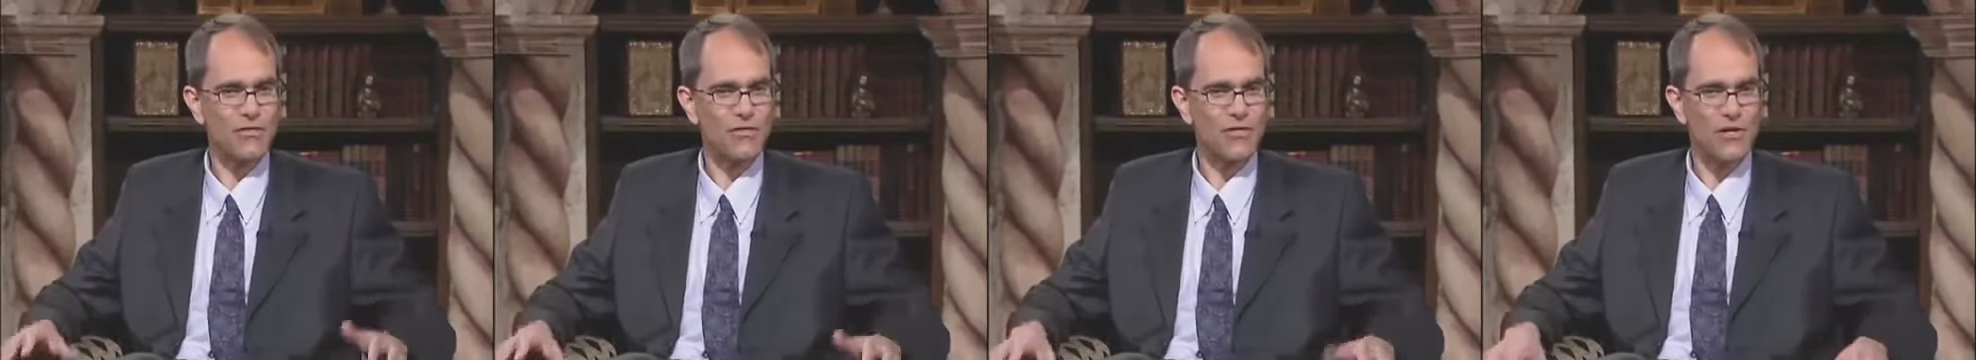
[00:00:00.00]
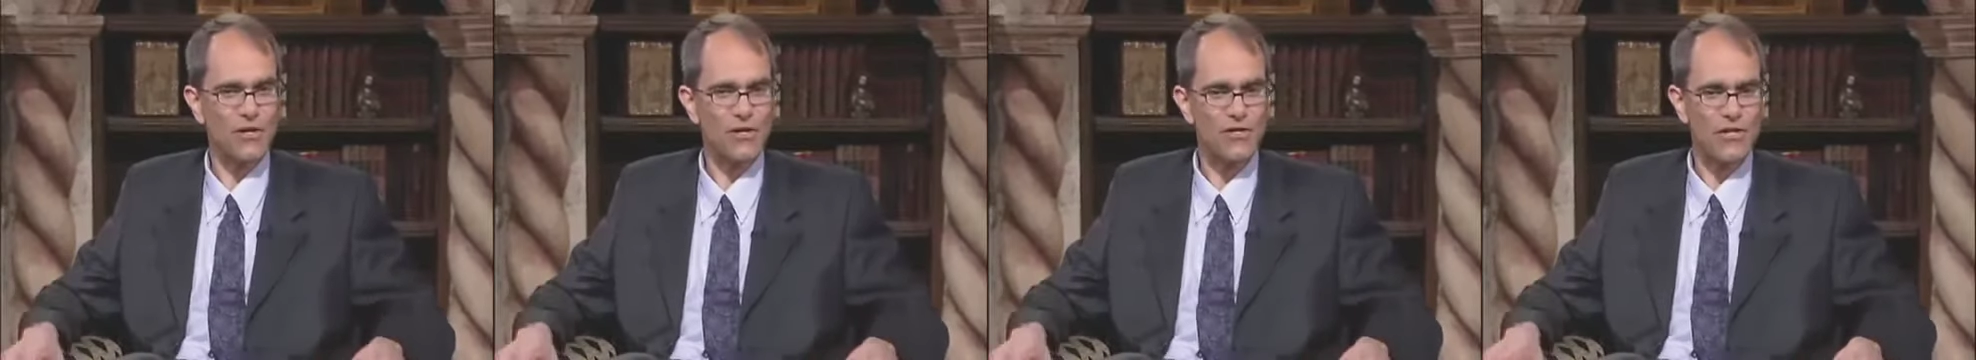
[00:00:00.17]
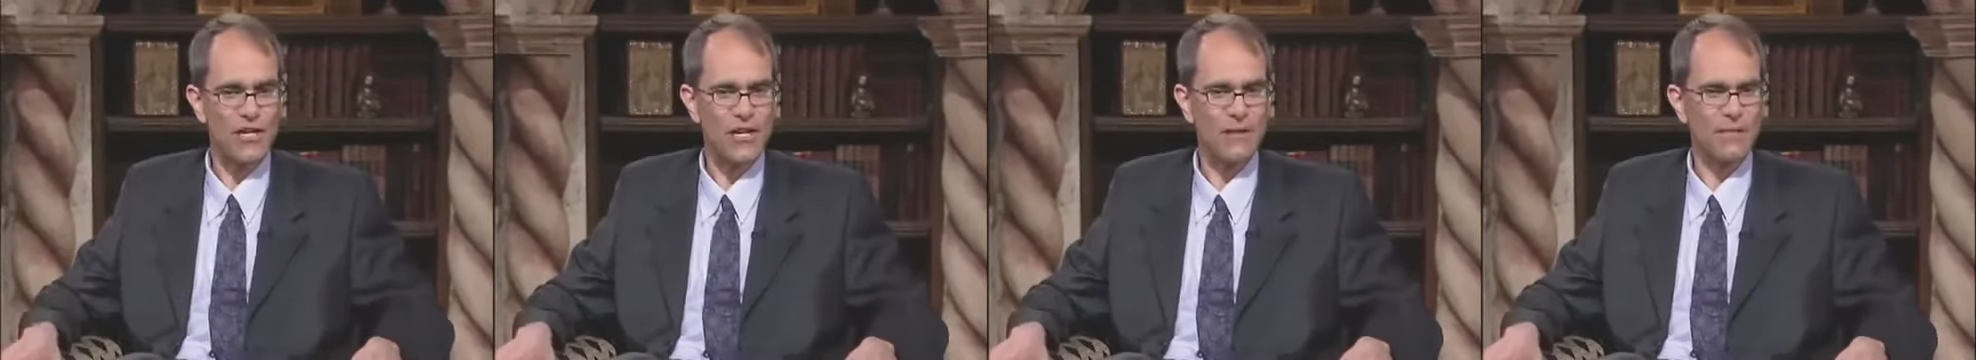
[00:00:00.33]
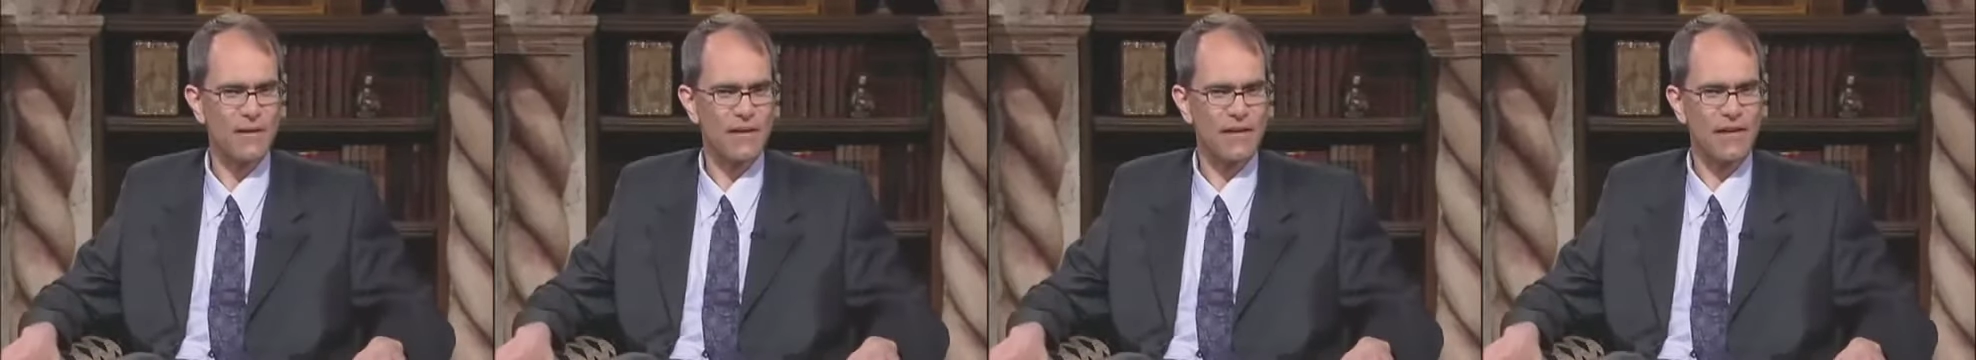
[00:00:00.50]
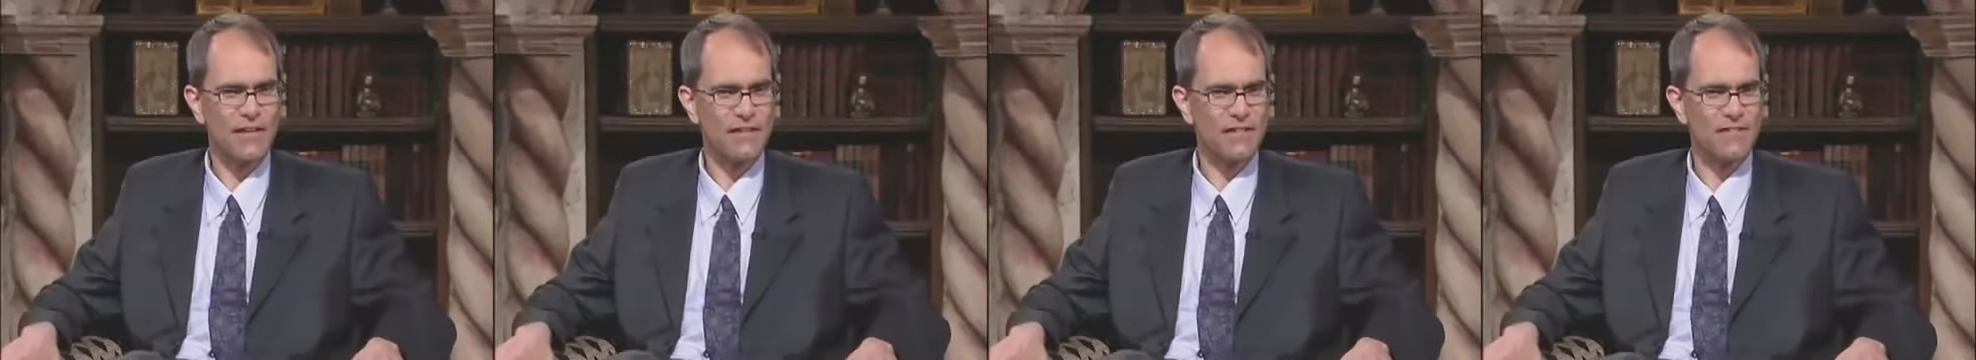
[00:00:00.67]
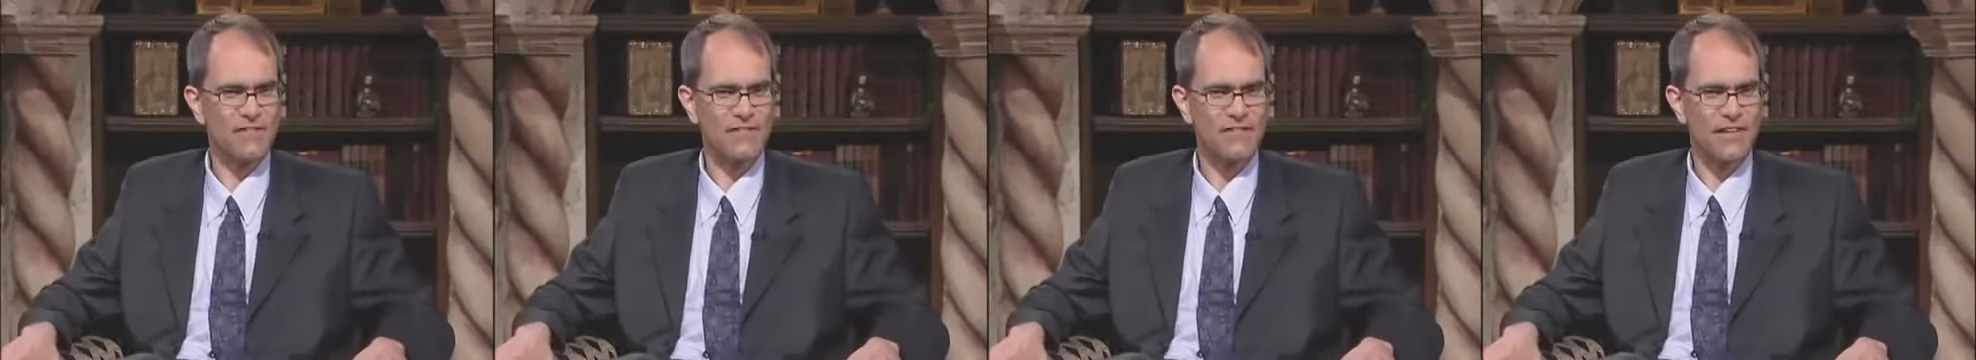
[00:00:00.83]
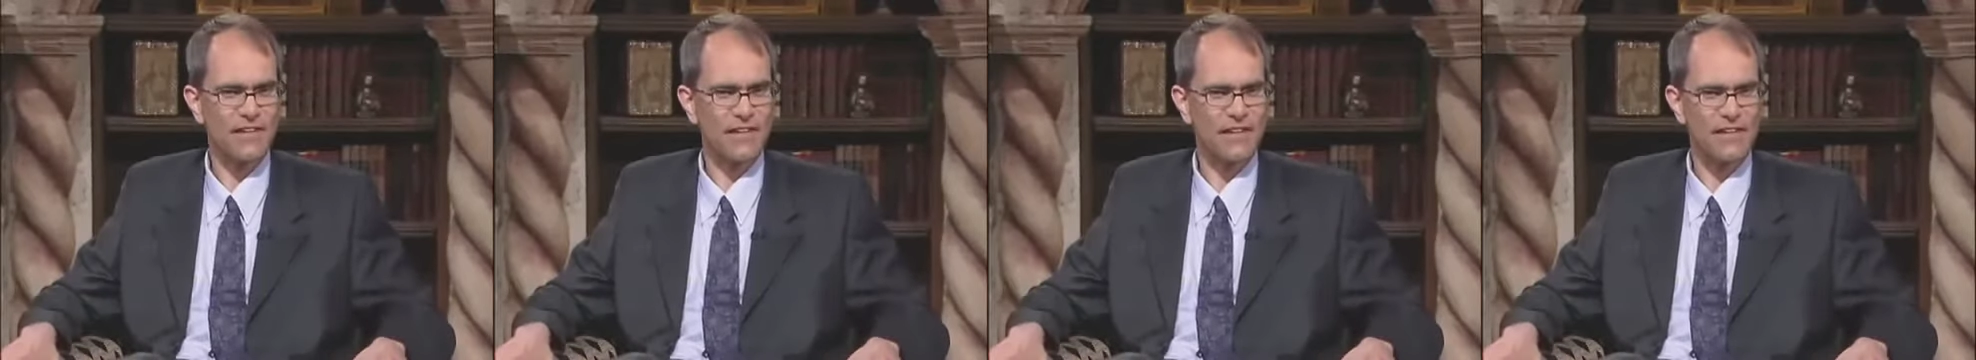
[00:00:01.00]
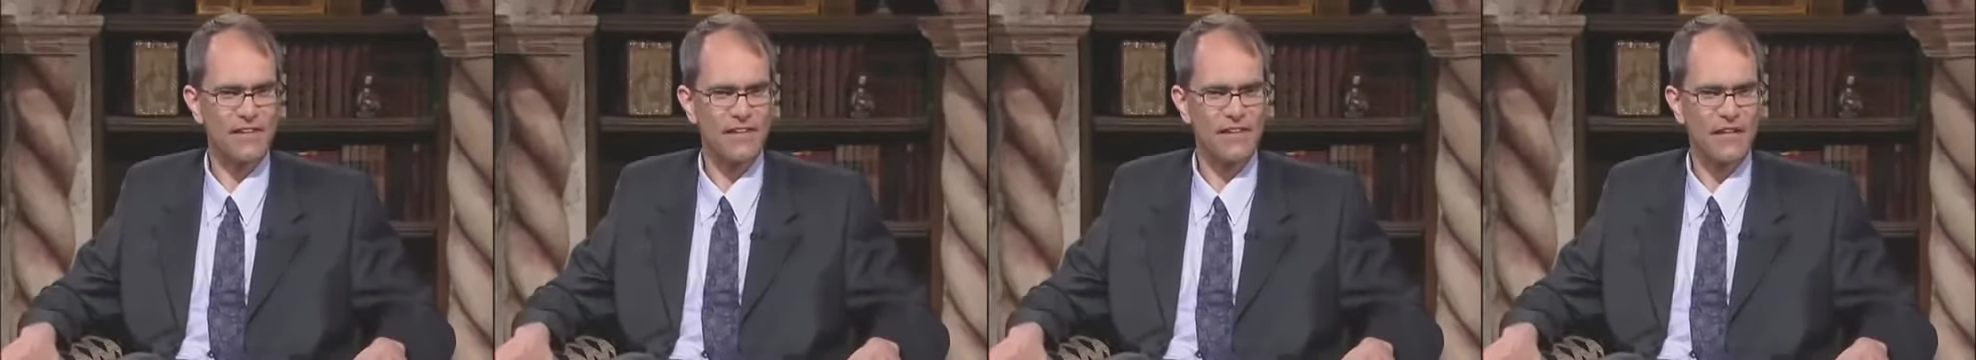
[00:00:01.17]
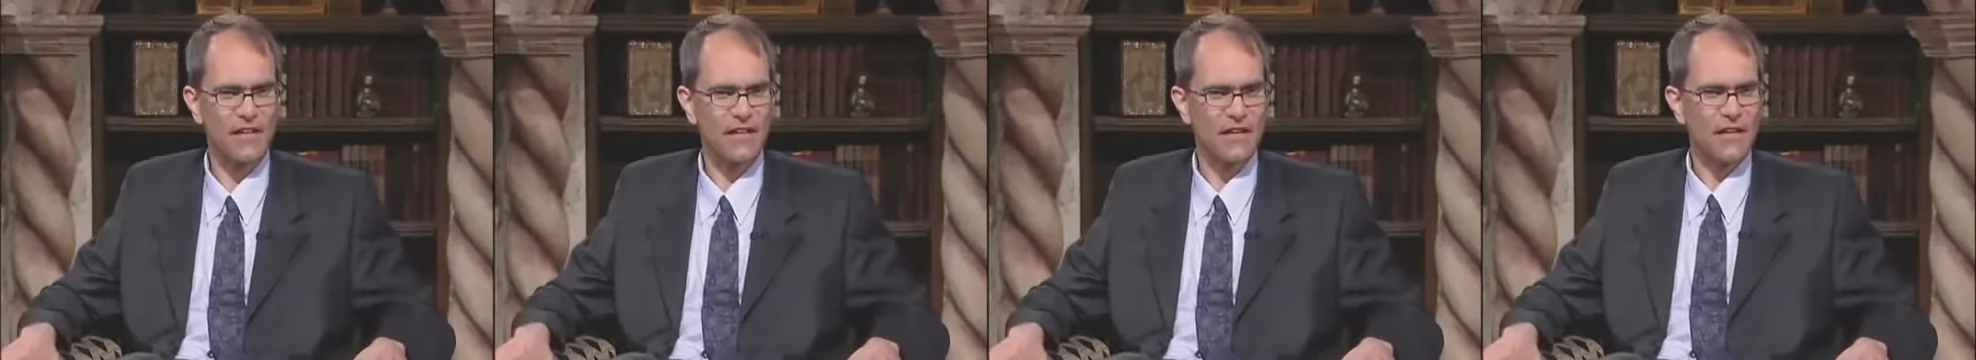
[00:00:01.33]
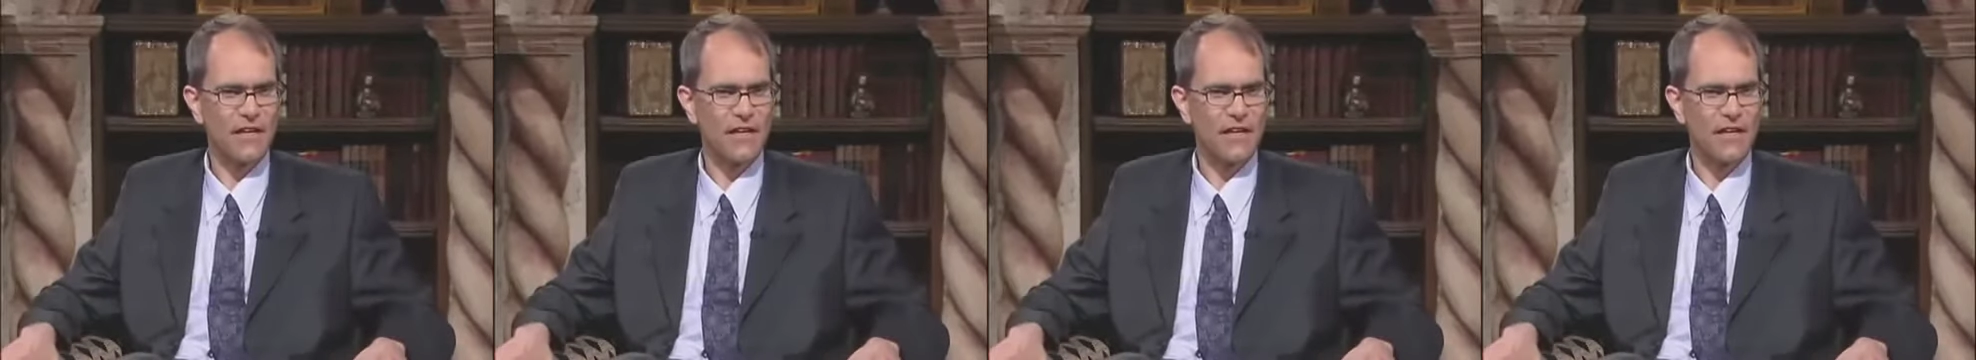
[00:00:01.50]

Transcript: church, I began to find